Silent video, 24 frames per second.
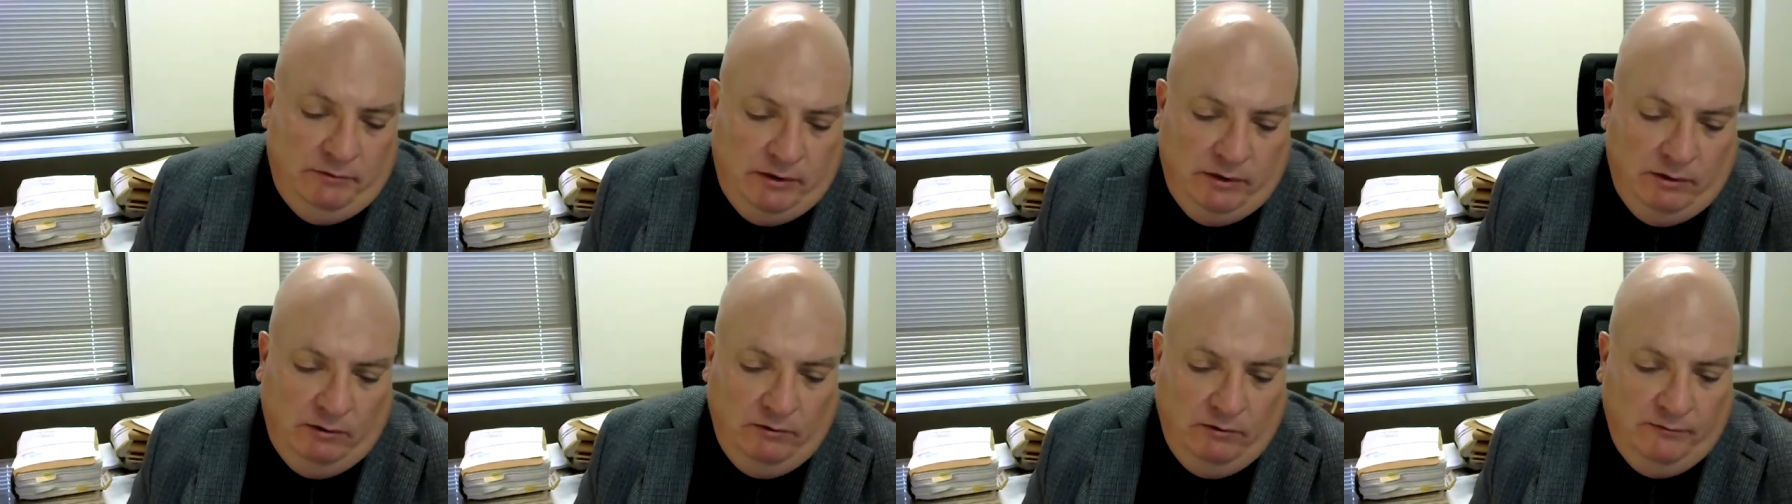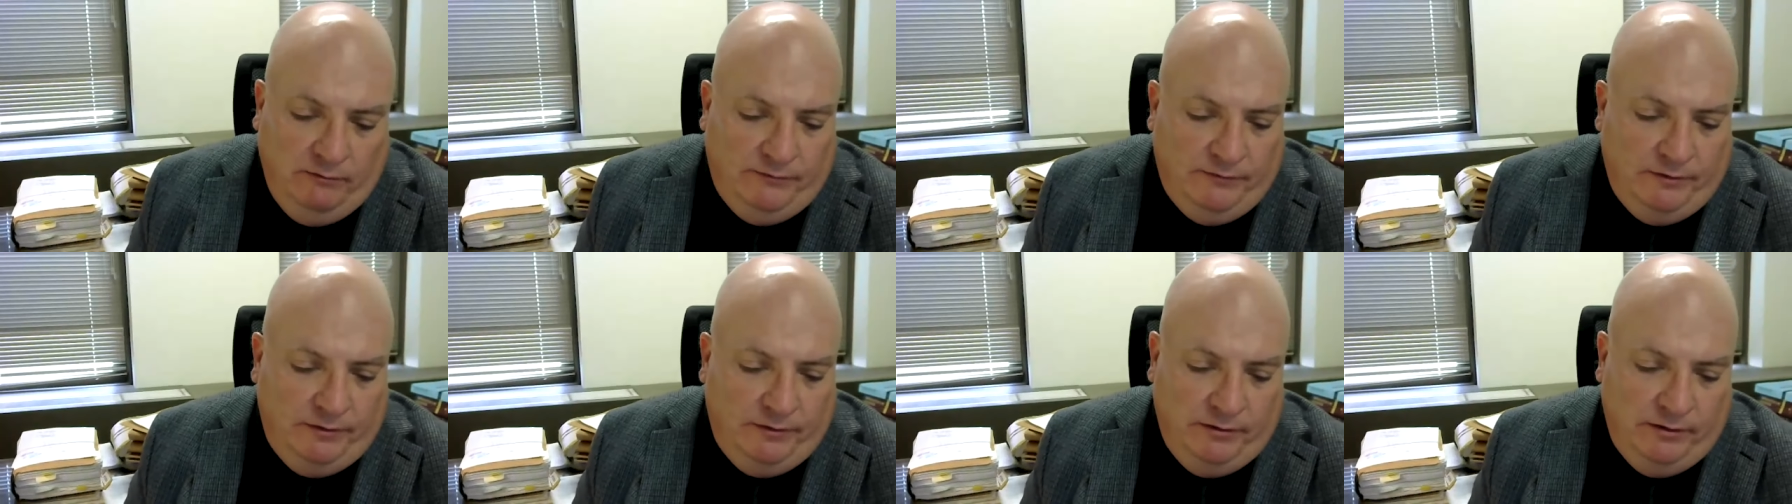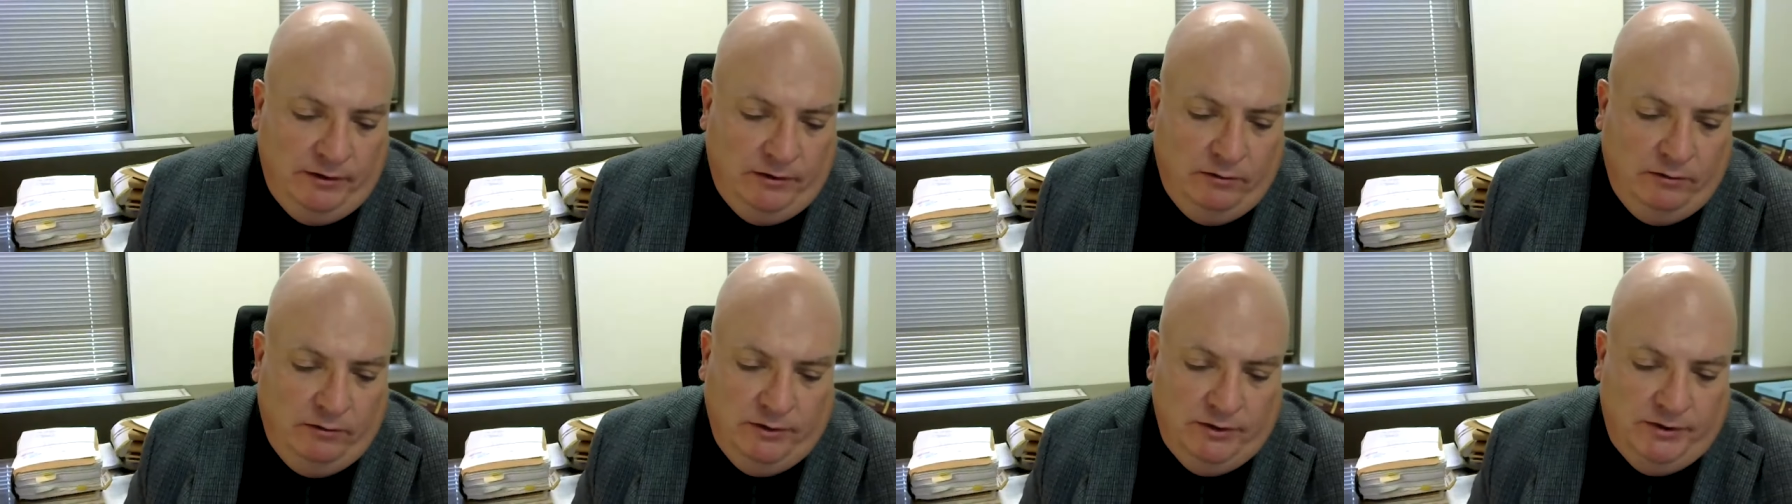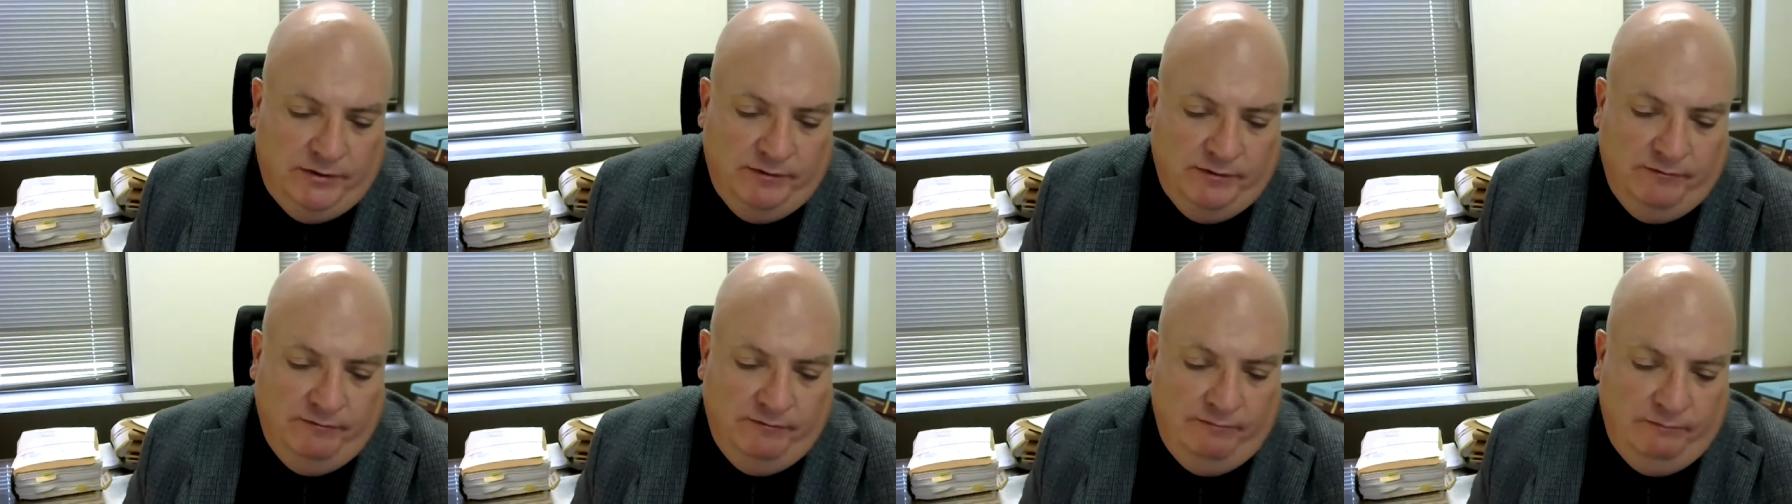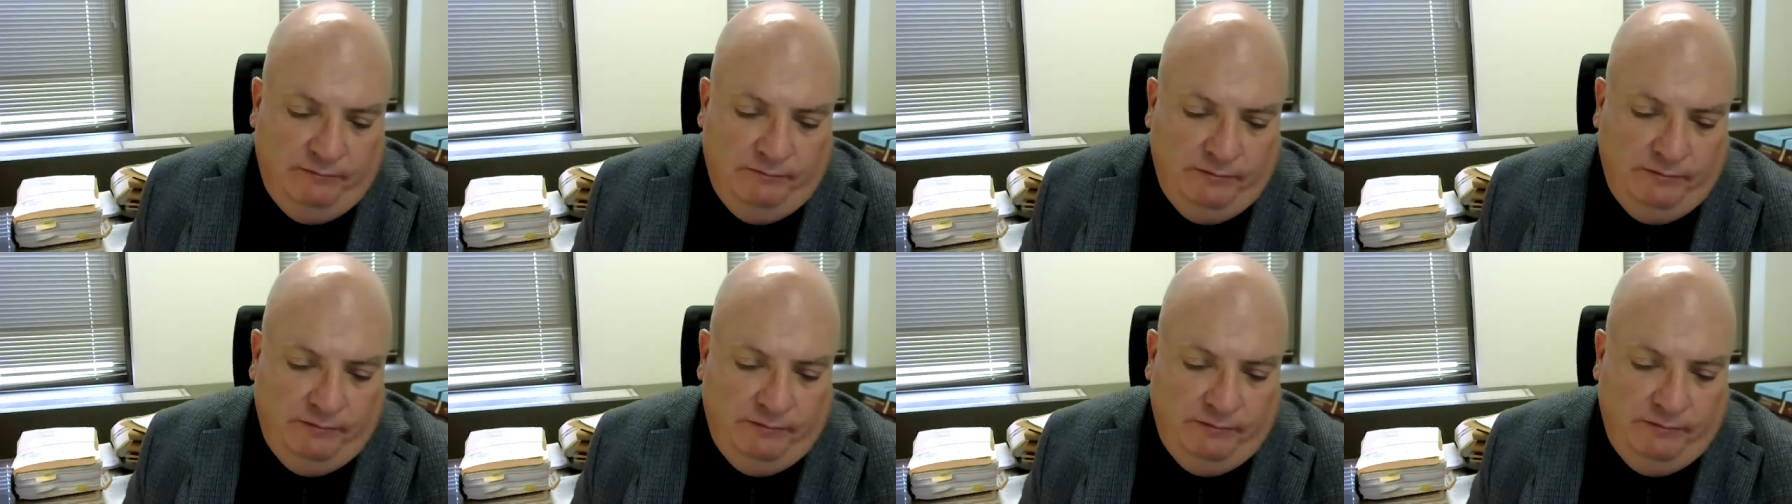over the course of